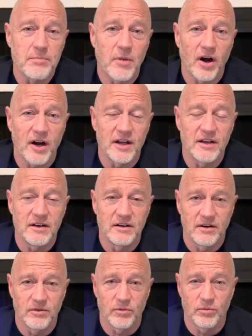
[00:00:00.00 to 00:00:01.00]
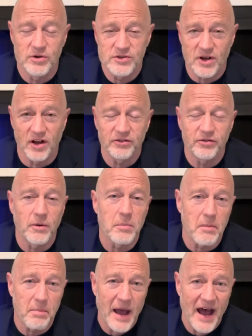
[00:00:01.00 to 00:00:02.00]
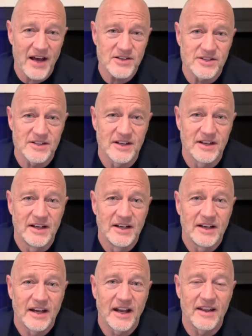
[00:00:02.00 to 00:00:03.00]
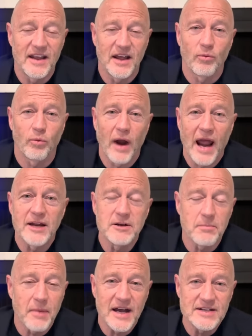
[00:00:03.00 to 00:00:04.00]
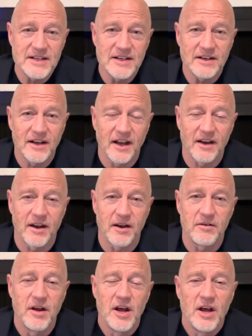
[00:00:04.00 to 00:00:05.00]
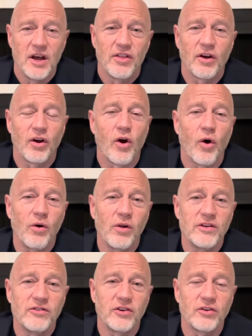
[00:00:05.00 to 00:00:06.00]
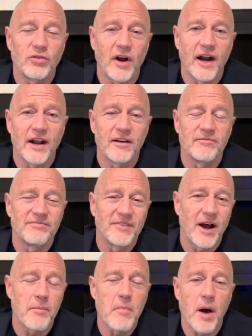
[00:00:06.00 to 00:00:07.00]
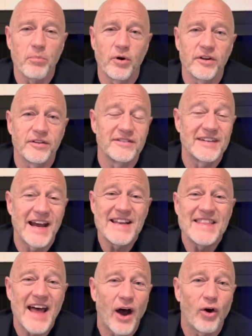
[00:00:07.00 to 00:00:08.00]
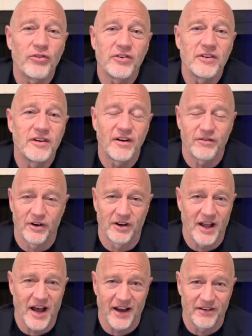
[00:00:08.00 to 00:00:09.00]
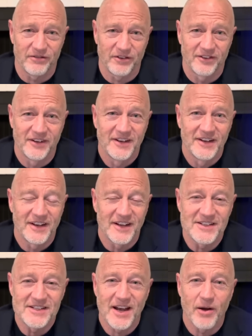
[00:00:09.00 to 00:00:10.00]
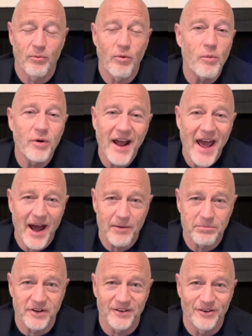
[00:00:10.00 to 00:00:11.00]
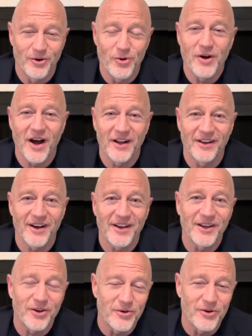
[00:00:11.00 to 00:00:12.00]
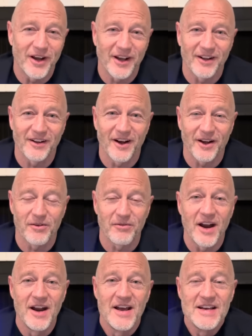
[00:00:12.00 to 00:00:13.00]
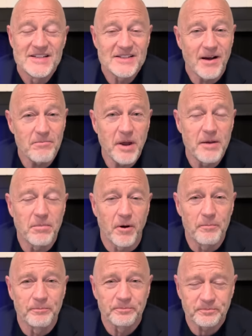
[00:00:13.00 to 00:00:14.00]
market results from the past and then randomize it and, and their goal is to try to come up with 10,000 different lives and say, what would happen? Who got lucky? Who didn't get lucky, right? Some people,